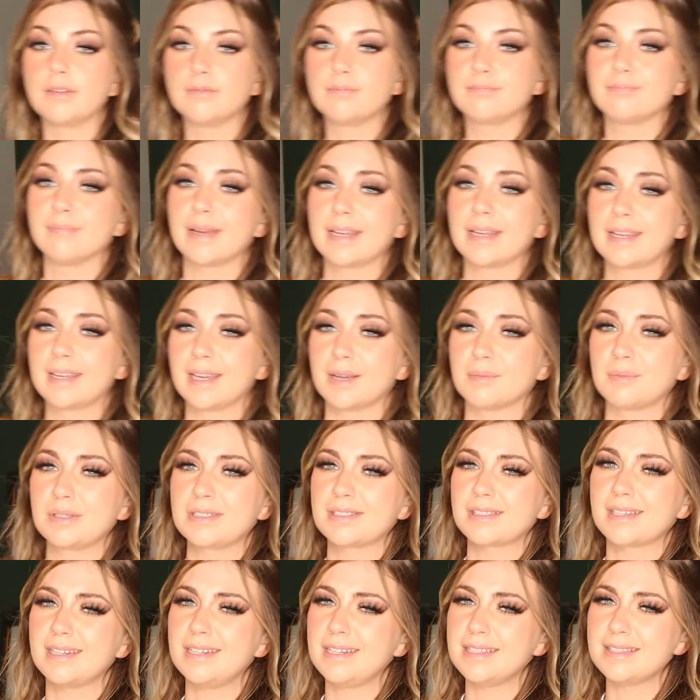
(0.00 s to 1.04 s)
My, my
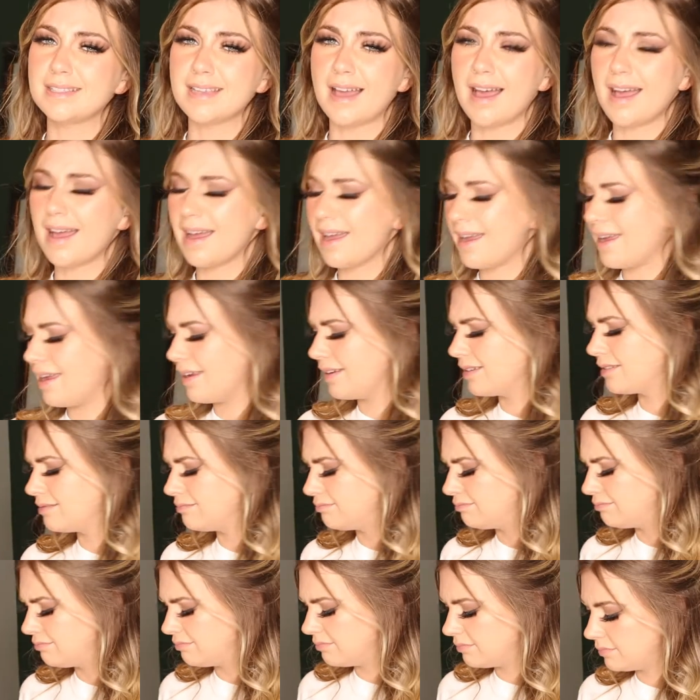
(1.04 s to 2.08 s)
camera's gonna die.
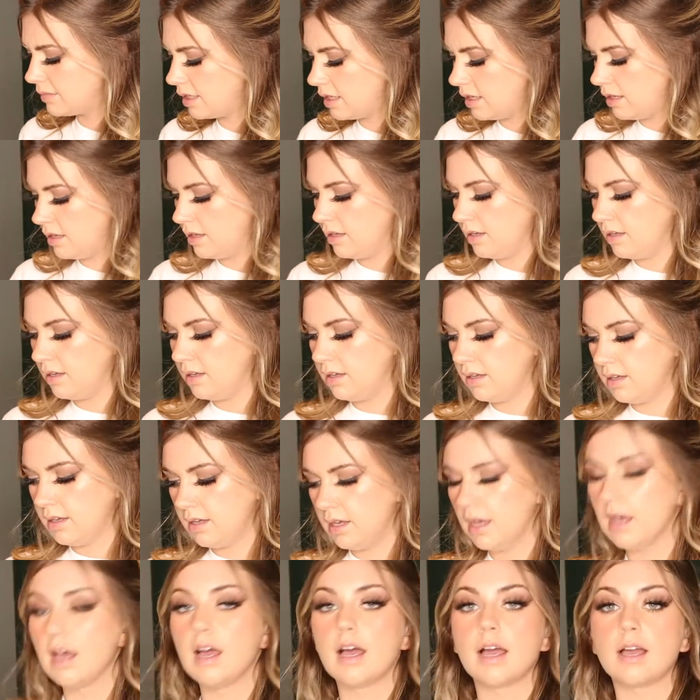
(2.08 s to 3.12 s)

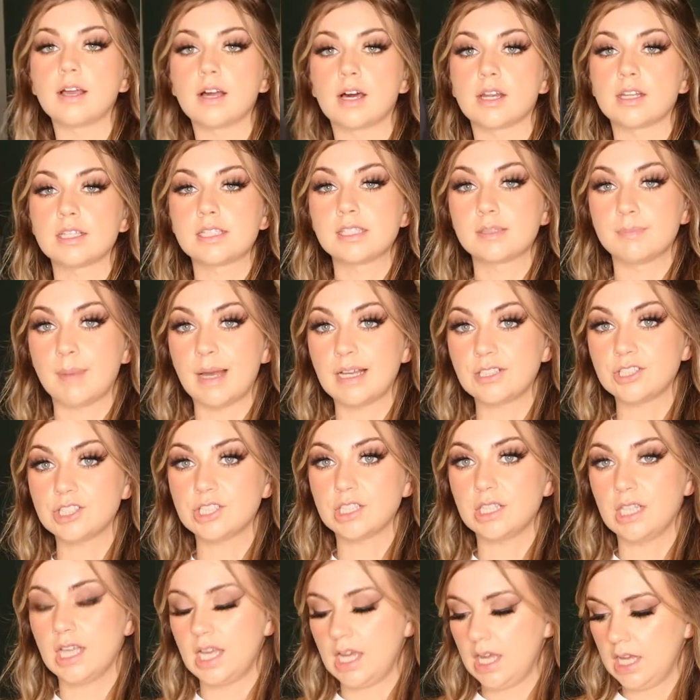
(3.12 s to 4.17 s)
I got a
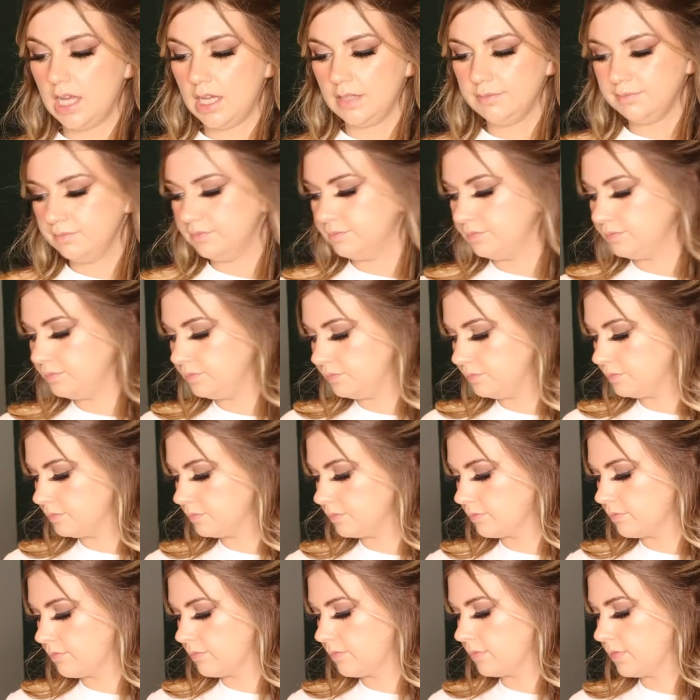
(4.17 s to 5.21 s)
spatula.
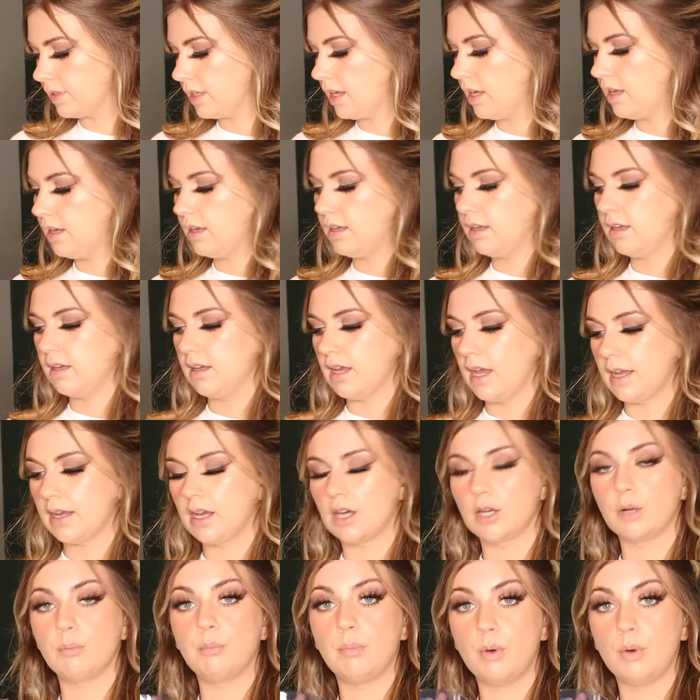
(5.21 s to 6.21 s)
I got a